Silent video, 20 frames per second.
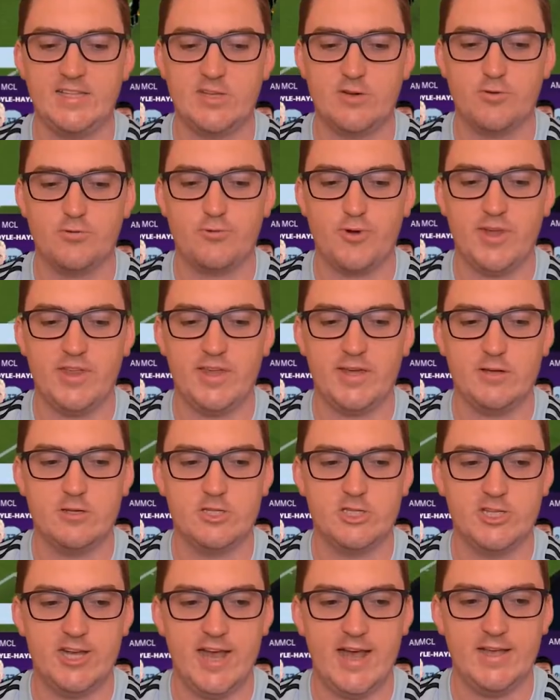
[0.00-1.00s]
that's a really
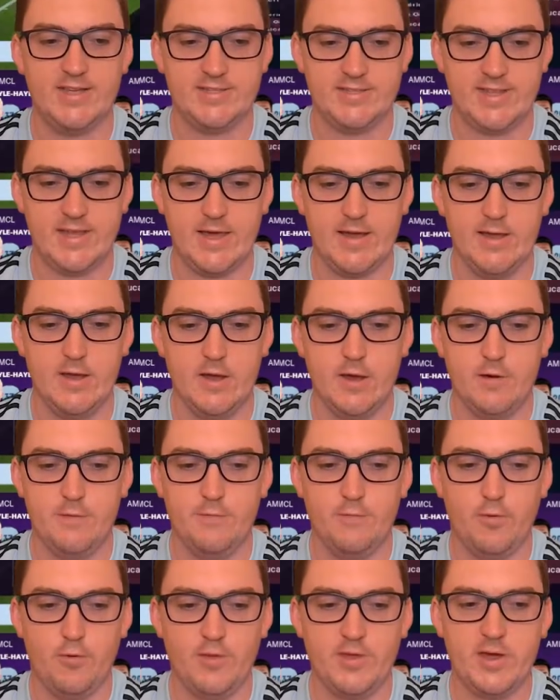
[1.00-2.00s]
good chance there
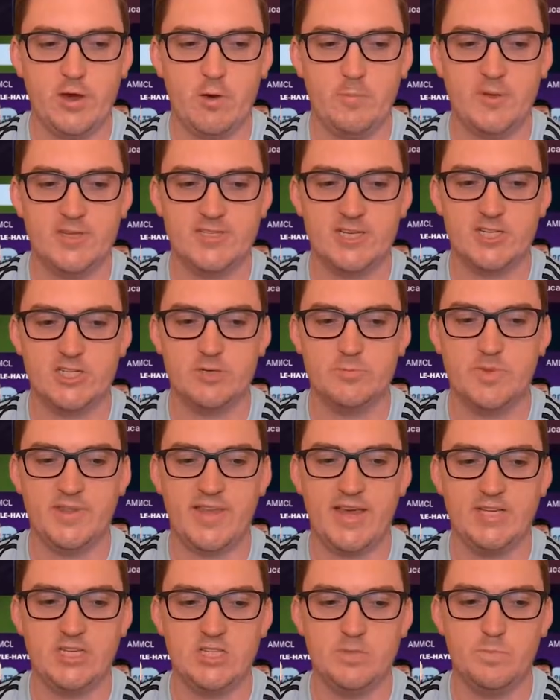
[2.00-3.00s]
for the opposition,
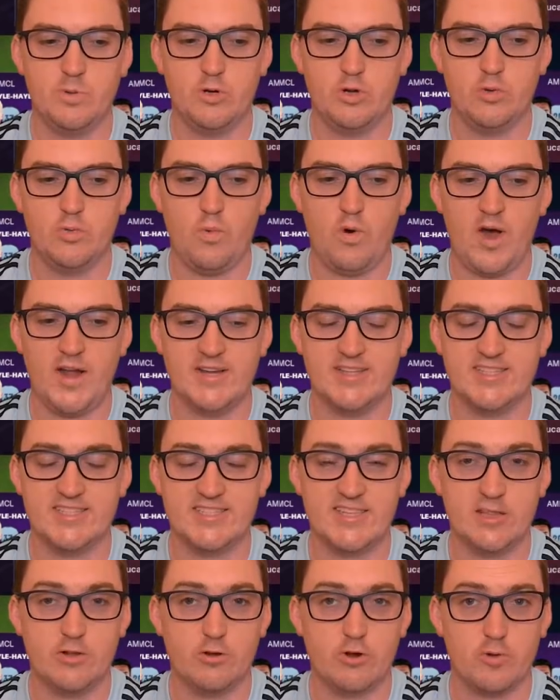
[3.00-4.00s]
but they just put it wide,
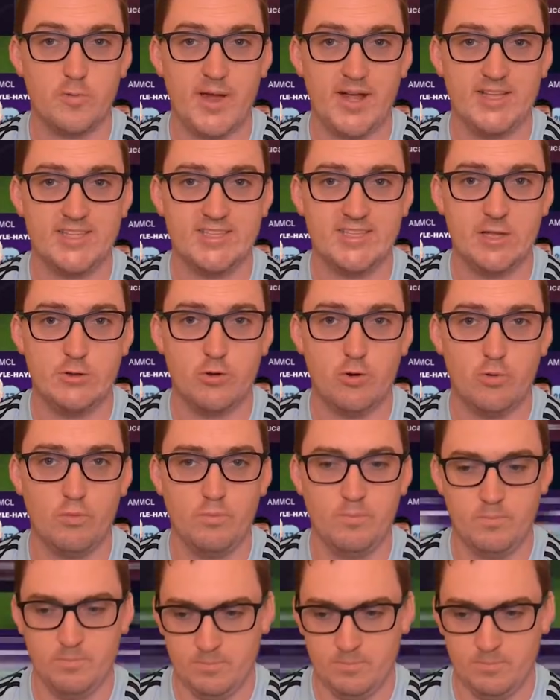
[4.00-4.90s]
and still it remains nil all.